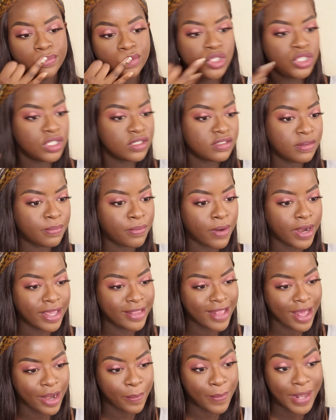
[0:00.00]
Just to brighten
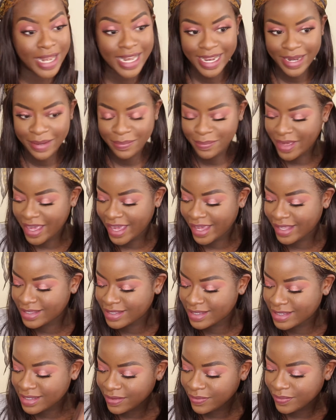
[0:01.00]
that up a little
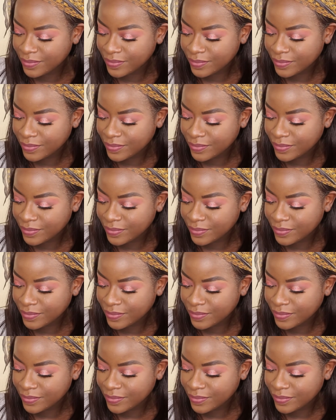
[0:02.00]
bit.